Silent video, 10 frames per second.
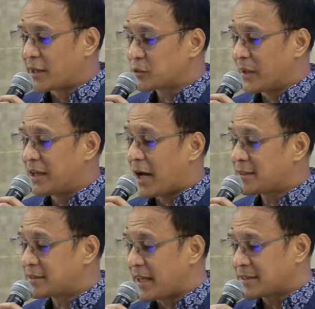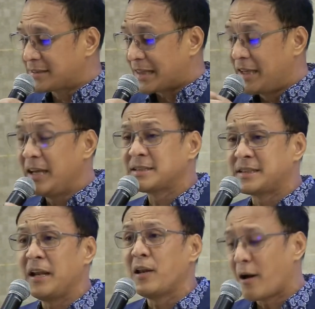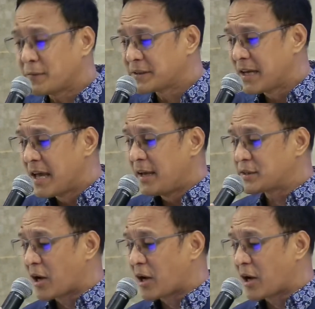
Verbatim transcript: starts when God says that He still loves